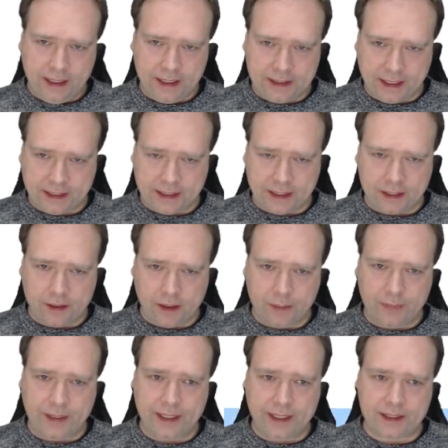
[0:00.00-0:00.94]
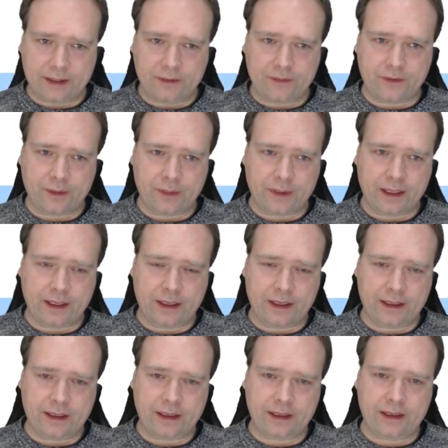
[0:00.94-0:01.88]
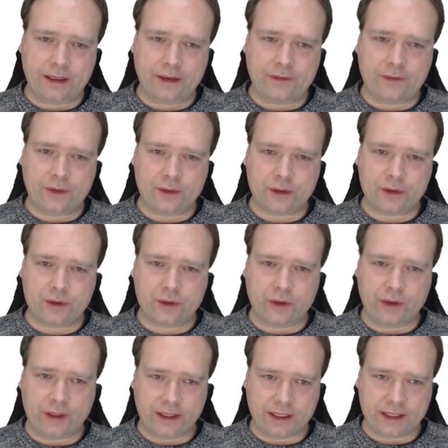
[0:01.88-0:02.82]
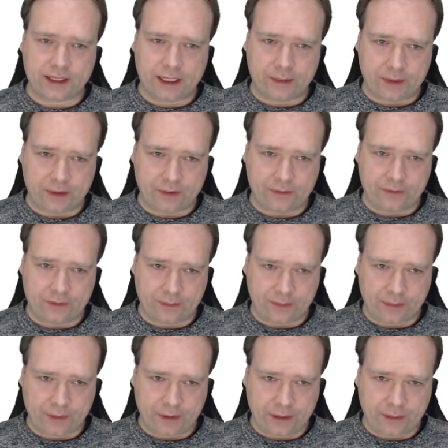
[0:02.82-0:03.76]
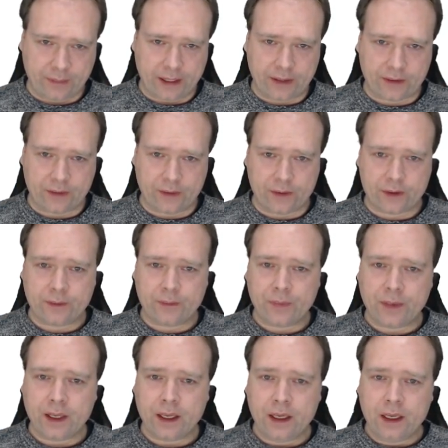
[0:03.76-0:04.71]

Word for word: It's actually copy pasted from a default tutorial example from Micronaut.